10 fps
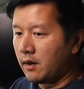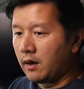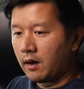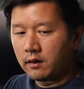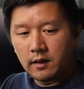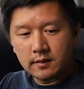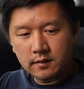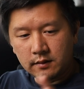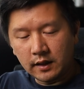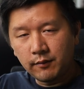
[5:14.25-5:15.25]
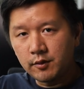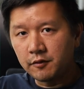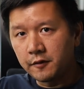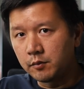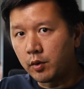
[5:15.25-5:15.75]
They give you a
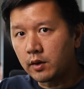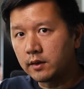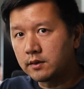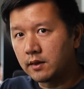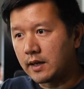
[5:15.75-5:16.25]
few booklet.